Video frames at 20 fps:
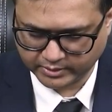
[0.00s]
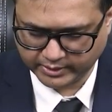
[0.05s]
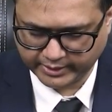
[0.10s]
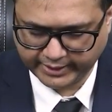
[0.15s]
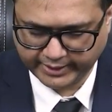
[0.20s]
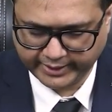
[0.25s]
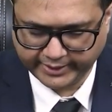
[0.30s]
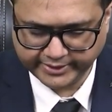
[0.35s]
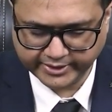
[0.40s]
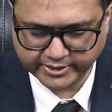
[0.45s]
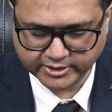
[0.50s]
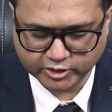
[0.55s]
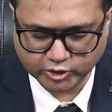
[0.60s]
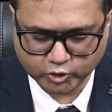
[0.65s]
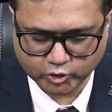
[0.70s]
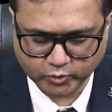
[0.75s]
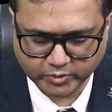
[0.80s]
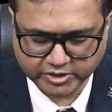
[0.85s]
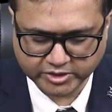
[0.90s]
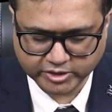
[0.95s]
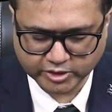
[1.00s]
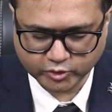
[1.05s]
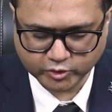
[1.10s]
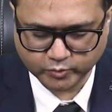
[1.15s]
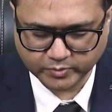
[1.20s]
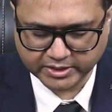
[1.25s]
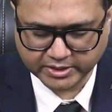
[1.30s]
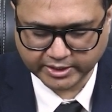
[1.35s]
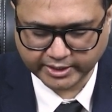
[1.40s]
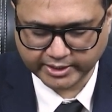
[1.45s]
and in situations
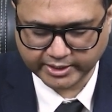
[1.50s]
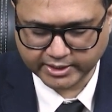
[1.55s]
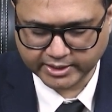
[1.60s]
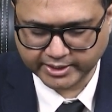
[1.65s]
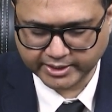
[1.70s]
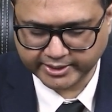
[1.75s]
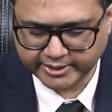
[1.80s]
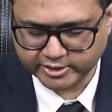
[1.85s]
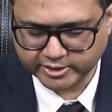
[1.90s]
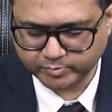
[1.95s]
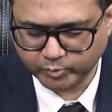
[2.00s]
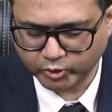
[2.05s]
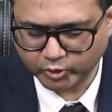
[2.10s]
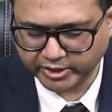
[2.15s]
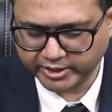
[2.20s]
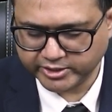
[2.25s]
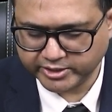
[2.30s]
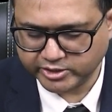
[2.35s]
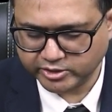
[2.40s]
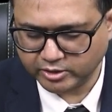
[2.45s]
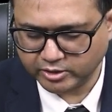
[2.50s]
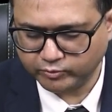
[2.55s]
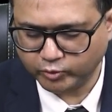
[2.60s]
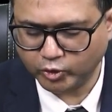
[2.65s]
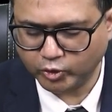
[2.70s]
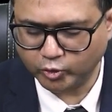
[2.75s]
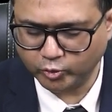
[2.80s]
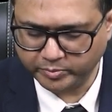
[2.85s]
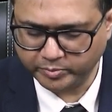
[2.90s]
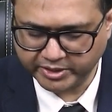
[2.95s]
with increased potential
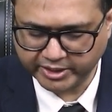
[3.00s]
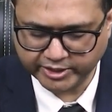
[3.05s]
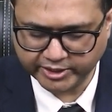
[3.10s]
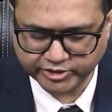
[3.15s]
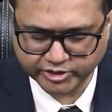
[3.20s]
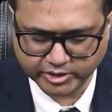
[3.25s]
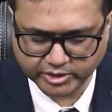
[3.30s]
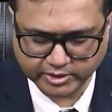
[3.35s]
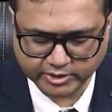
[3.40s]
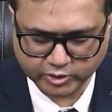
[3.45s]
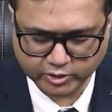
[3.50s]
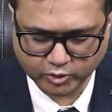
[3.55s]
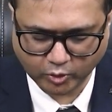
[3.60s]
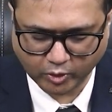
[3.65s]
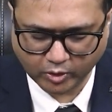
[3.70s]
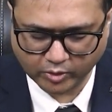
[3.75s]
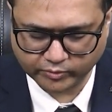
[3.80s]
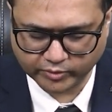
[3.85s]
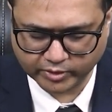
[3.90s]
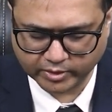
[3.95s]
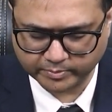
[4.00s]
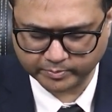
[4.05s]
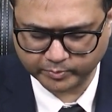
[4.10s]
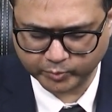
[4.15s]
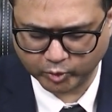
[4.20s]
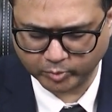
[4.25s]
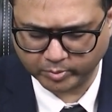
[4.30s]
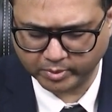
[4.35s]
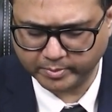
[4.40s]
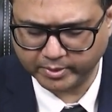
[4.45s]
for ruminations over
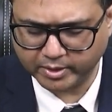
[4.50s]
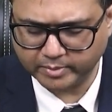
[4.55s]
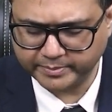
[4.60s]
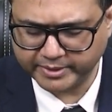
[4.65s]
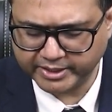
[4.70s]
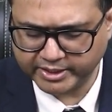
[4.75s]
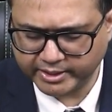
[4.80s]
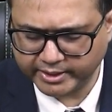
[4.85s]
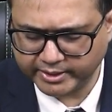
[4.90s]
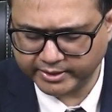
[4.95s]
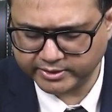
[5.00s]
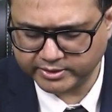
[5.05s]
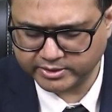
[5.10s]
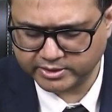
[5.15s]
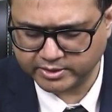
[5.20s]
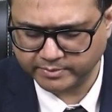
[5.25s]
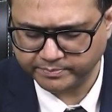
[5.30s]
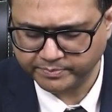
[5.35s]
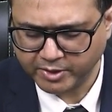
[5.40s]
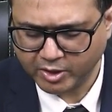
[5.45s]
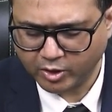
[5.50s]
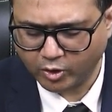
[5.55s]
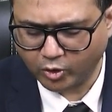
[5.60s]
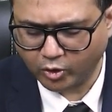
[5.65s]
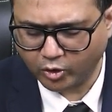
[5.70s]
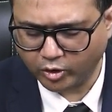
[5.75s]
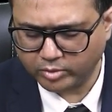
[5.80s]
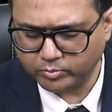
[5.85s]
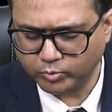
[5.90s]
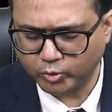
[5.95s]
probable meanings
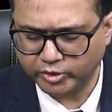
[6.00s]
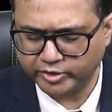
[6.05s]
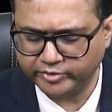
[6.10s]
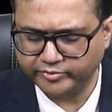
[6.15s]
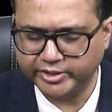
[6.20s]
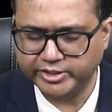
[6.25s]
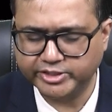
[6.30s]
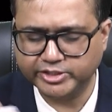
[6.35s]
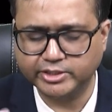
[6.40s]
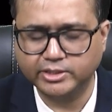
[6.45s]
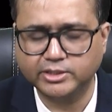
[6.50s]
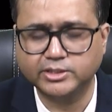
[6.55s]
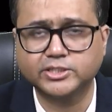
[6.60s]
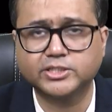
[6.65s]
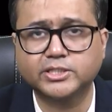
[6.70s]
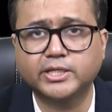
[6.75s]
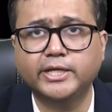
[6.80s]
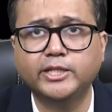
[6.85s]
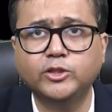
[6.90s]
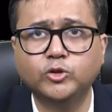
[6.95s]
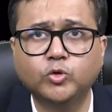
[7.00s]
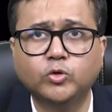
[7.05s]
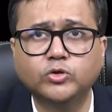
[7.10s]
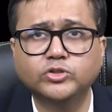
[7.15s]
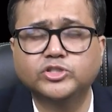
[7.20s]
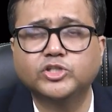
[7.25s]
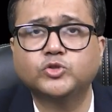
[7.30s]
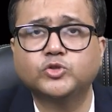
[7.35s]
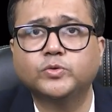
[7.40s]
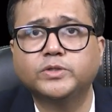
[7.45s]
or motivations in those
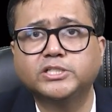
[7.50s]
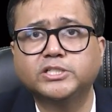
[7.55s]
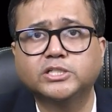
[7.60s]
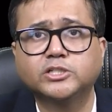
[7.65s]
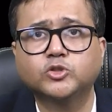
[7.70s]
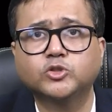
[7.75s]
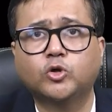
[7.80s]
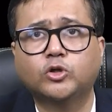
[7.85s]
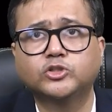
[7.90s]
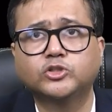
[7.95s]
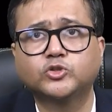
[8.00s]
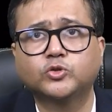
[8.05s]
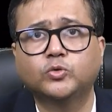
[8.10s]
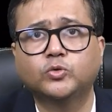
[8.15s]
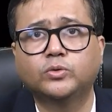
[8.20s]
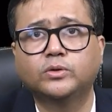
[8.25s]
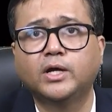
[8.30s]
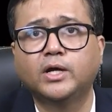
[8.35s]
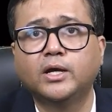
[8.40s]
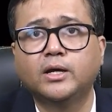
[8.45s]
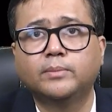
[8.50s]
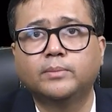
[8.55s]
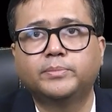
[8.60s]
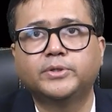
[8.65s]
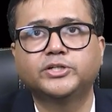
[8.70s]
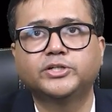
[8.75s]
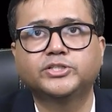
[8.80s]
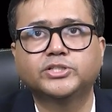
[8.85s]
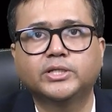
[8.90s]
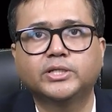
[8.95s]
situations also
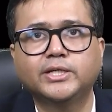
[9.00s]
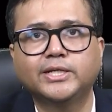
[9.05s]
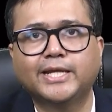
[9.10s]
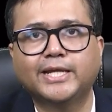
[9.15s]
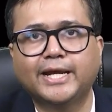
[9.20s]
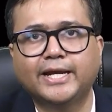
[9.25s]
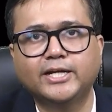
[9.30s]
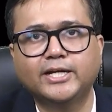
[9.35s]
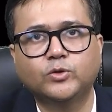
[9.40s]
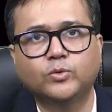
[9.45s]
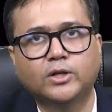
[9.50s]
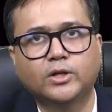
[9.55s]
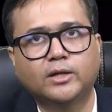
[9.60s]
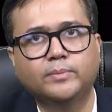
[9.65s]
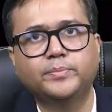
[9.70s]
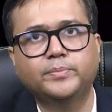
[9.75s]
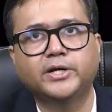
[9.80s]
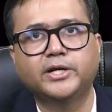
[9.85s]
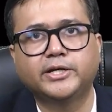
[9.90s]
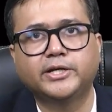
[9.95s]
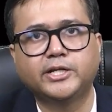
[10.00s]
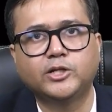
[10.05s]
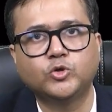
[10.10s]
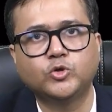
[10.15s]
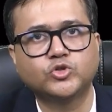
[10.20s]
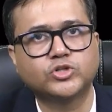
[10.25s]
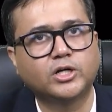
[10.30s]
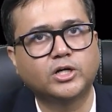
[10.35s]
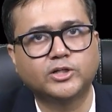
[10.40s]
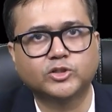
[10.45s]
person can develop
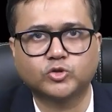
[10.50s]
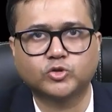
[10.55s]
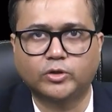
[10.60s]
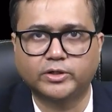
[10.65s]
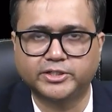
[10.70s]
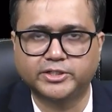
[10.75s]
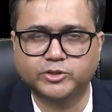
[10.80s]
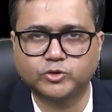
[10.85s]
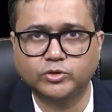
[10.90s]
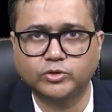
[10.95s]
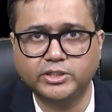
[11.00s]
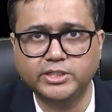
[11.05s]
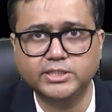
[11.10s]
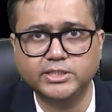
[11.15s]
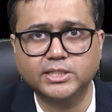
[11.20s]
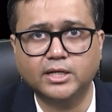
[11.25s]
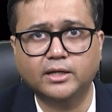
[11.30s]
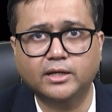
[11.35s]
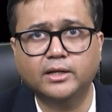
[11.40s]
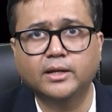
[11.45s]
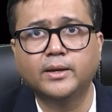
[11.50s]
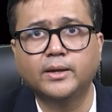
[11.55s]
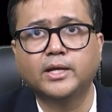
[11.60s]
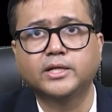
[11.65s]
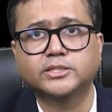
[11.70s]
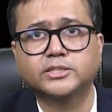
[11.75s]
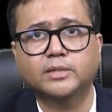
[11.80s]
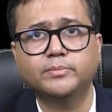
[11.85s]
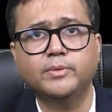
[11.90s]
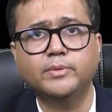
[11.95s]
delusional disorder so these are
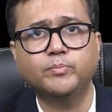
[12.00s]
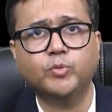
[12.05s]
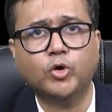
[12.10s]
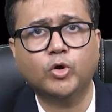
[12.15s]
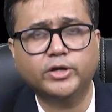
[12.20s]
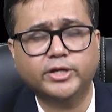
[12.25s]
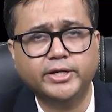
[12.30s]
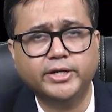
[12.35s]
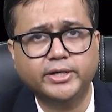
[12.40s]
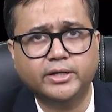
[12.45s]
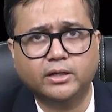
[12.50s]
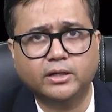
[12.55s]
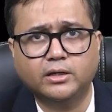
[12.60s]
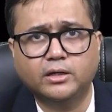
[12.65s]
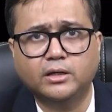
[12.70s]
some important